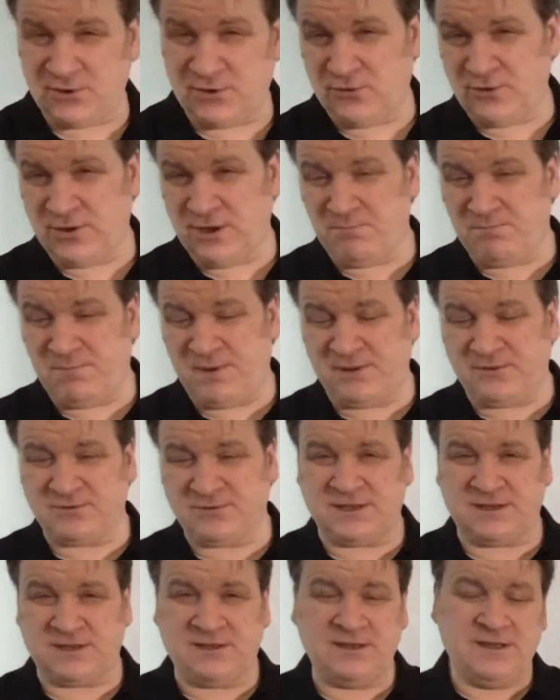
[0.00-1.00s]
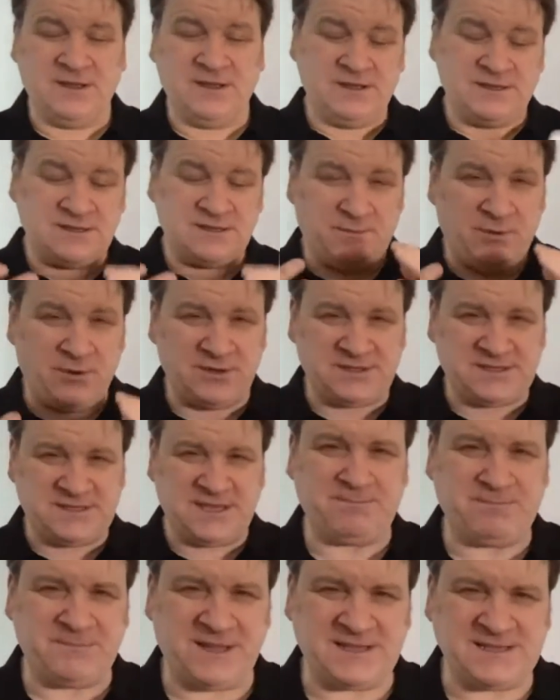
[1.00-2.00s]
or your builder to put a
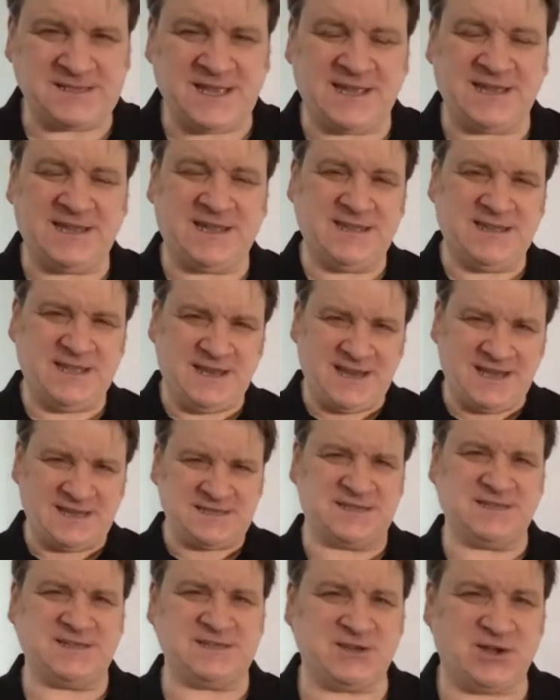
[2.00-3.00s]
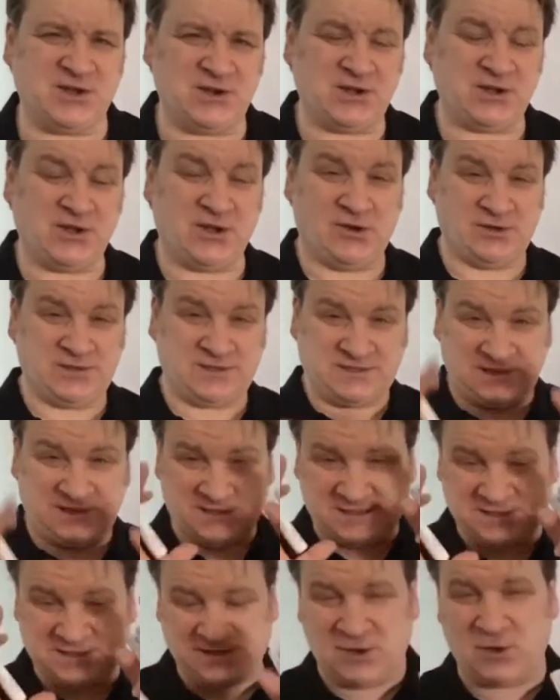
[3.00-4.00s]
septic tank in, the less it's going to cost.
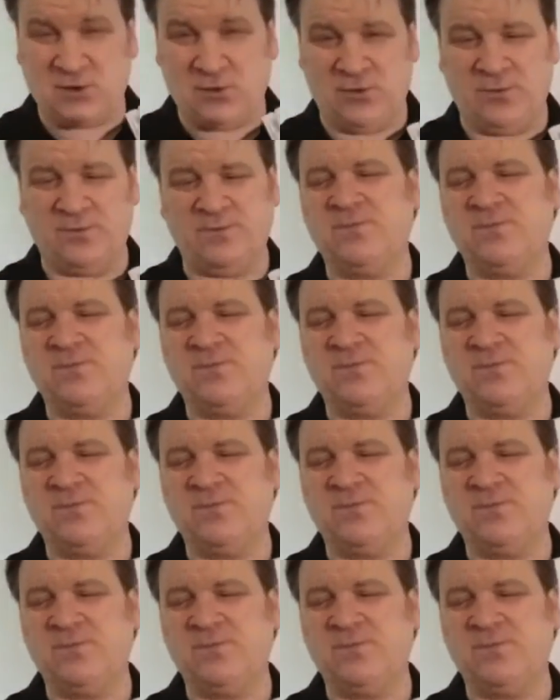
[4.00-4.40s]
So